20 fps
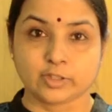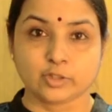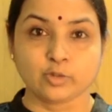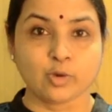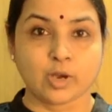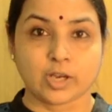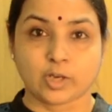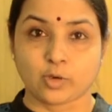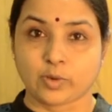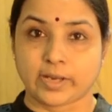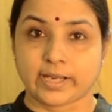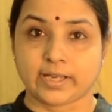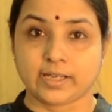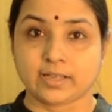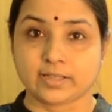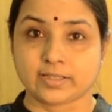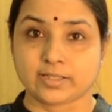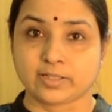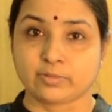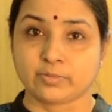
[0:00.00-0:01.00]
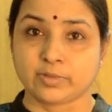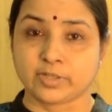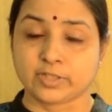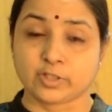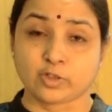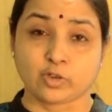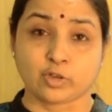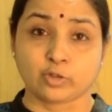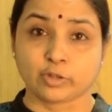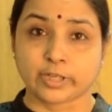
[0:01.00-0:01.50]
to acquire
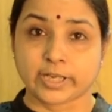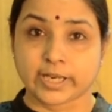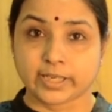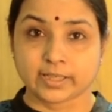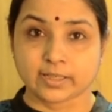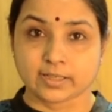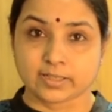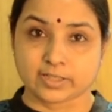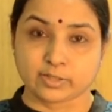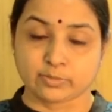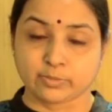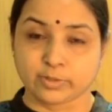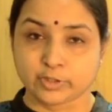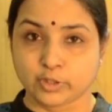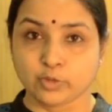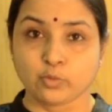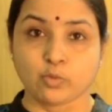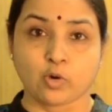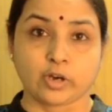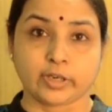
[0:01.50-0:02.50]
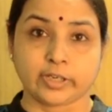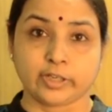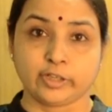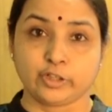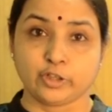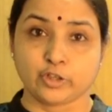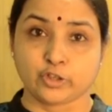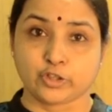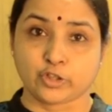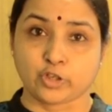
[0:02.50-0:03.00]
customers or to get customers to walk
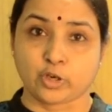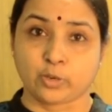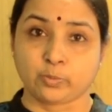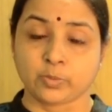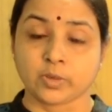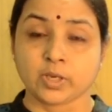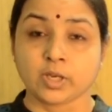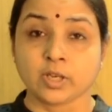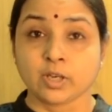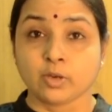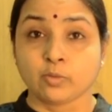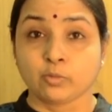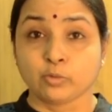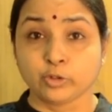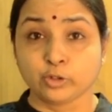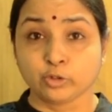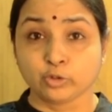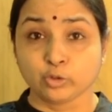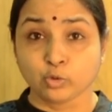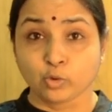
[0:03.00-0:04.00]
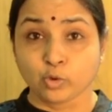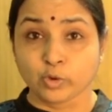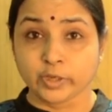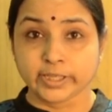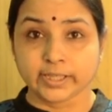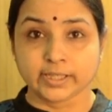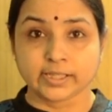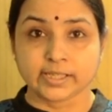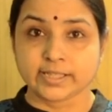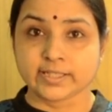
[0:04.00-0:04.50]
into your shop. Would you
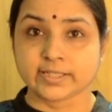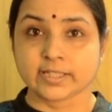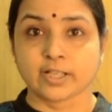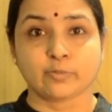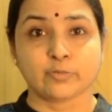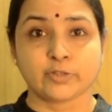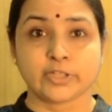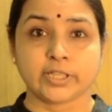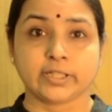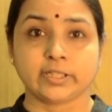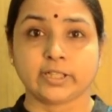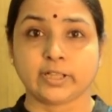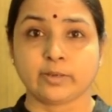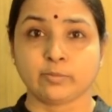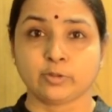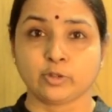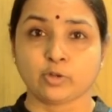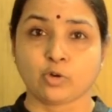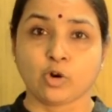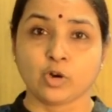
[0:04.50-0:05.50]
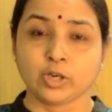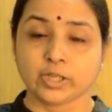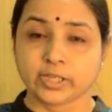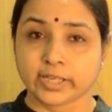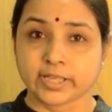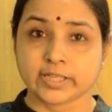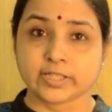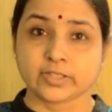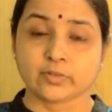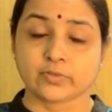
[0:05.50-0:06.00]
knowingly subject them to all
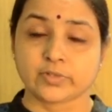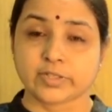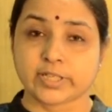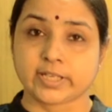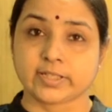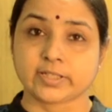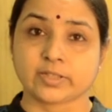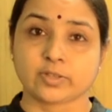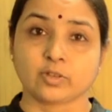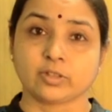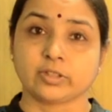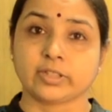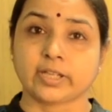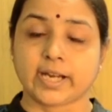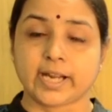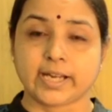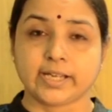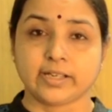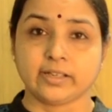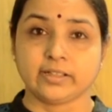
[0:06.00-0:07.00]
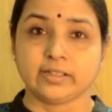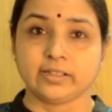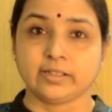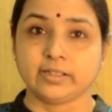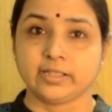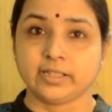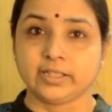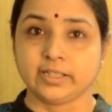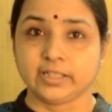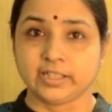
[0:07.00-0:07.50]
kinds of checks on their
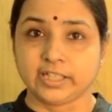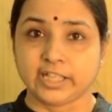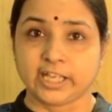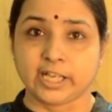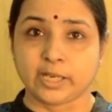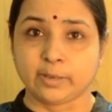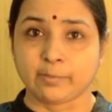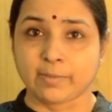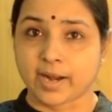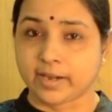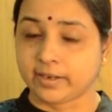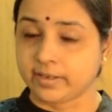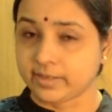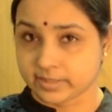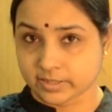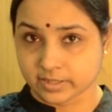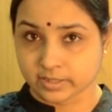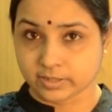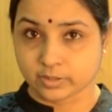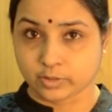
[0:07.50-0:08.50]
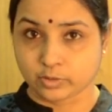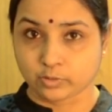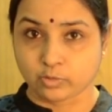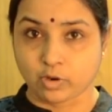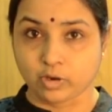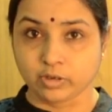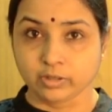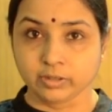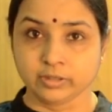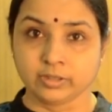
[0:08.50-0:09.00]
identity, name, address and so
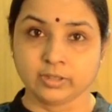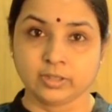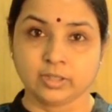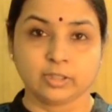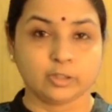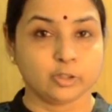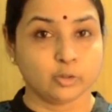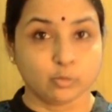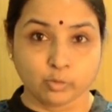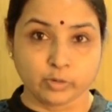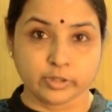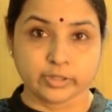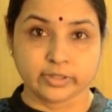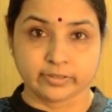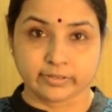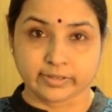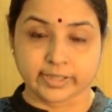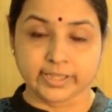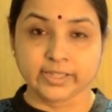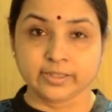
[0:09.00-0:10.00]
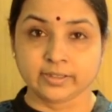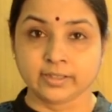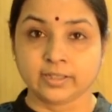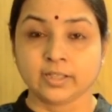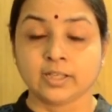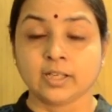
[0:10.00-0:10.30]
on? You wouldn't, right?